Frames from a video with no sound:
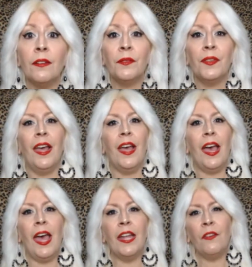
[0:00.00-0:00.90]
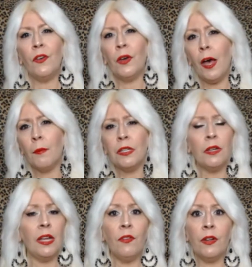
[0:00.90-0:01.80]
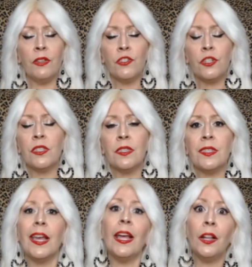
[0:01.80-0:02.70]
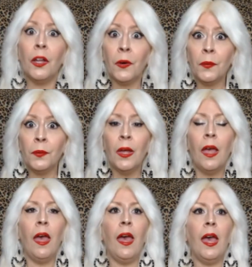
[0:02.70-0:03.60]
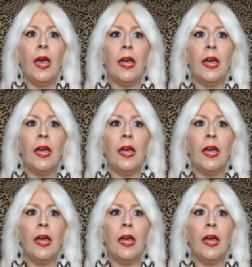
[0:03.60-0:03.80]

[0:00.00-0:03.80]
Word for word: And if you comment, even if it's just to say hello, and